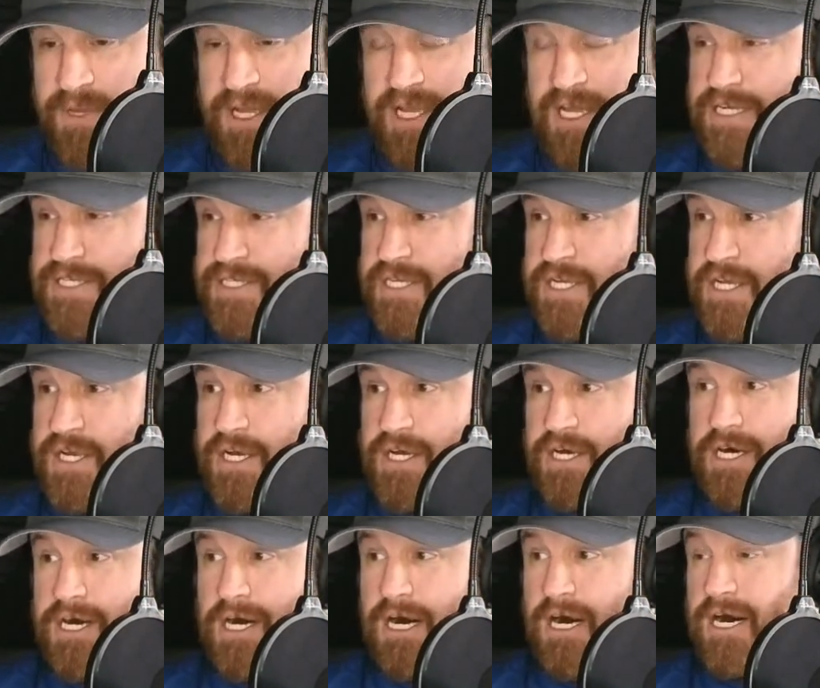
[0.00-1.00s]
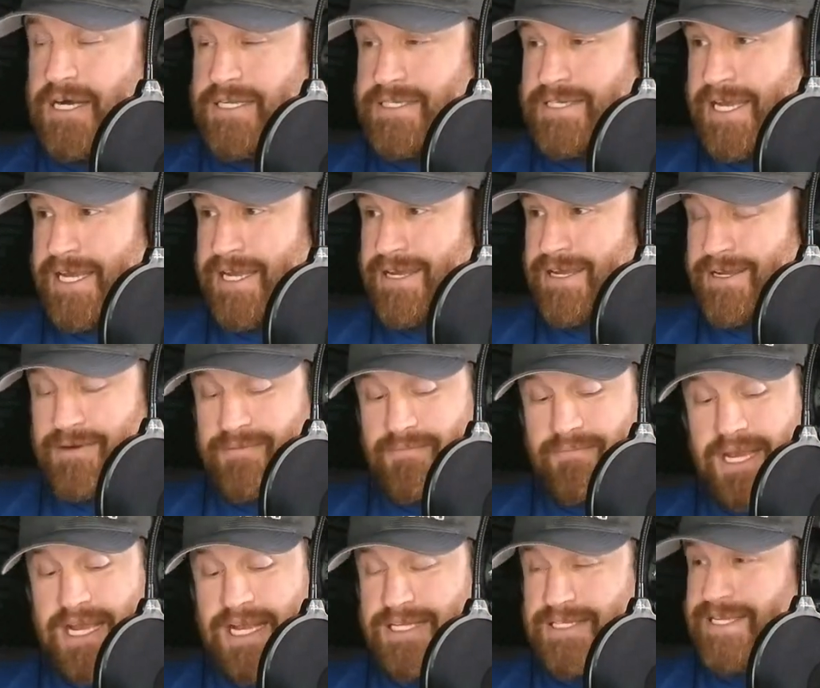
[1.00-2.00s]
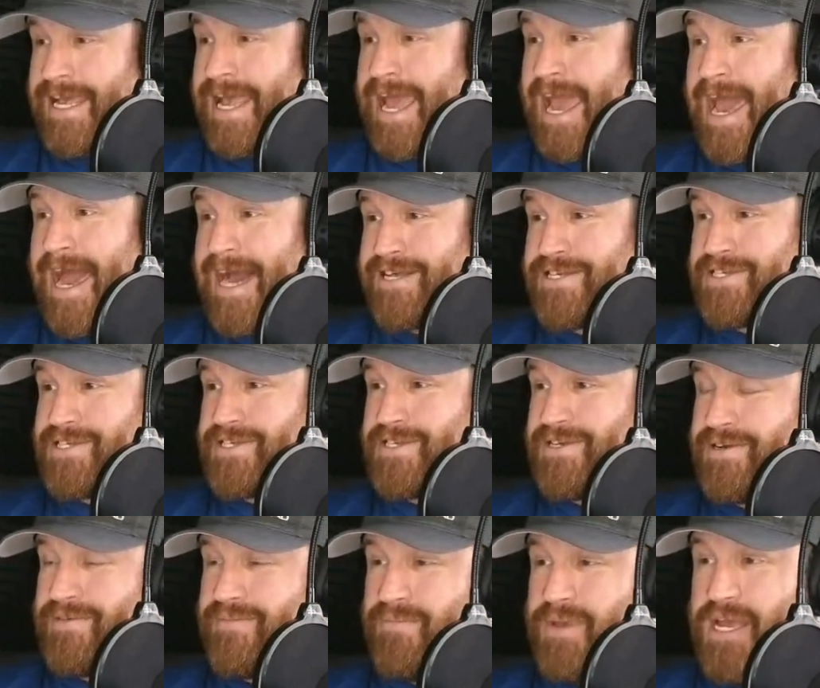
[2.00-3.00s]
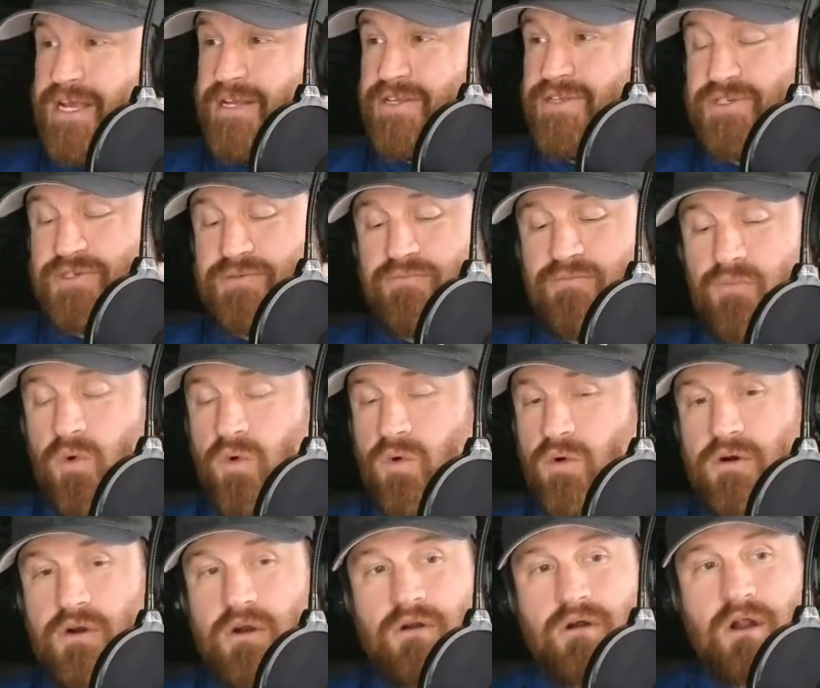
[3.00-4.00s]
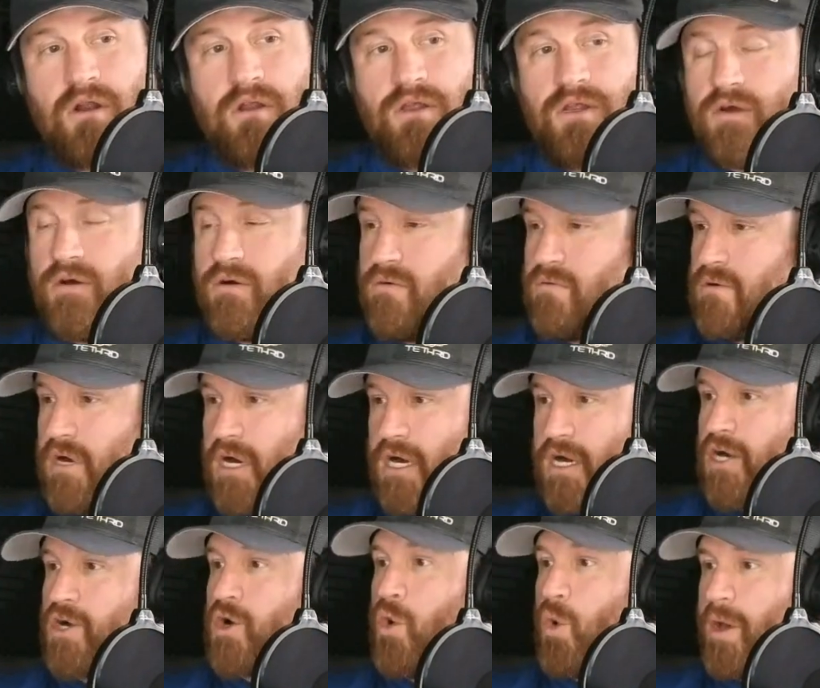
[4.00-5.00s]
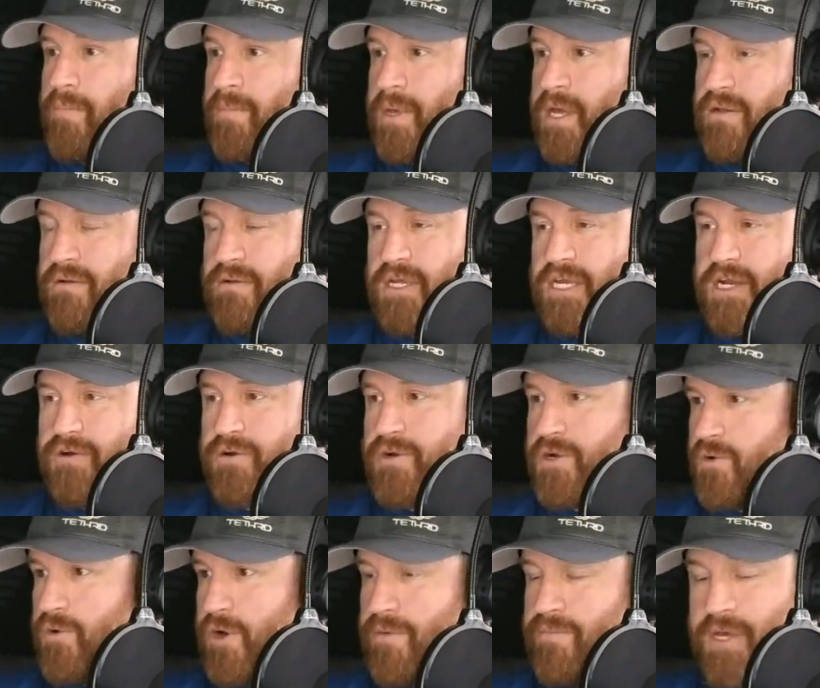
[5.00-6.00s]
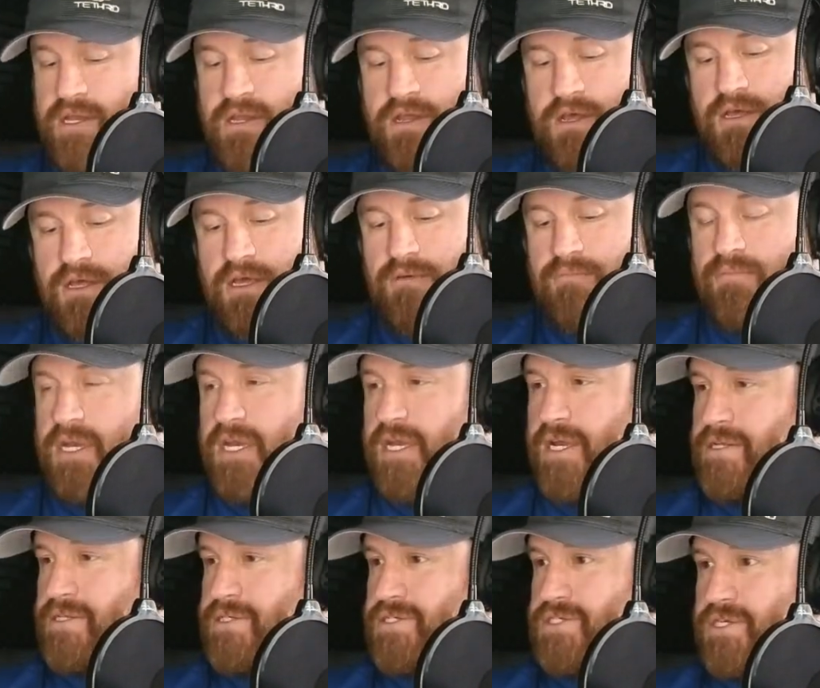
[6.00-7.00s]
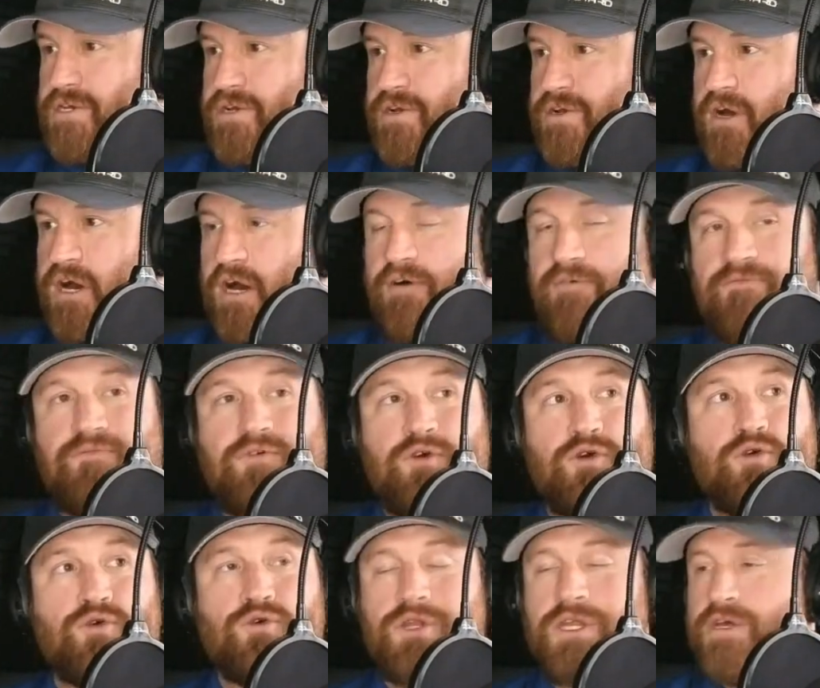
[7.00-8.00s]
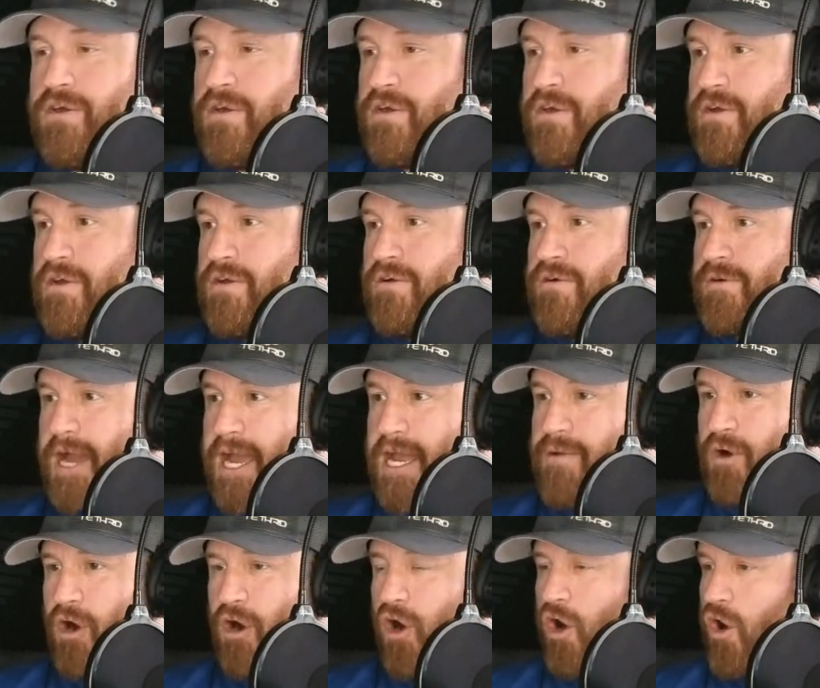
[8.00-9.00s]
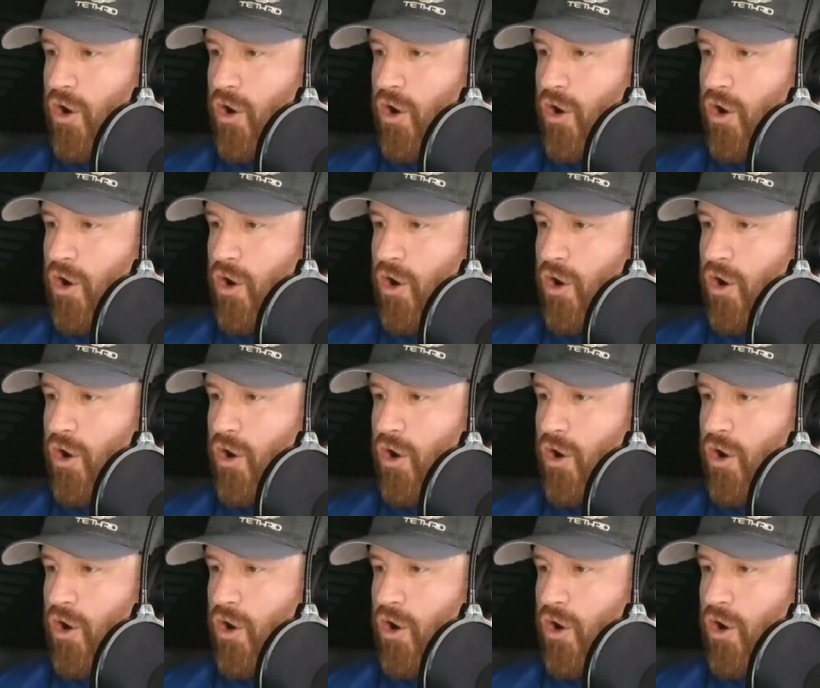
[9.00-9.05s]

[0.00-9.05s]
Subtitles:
because hunting means gas, means more, you know, equipment, gear and equipment. It means food, right?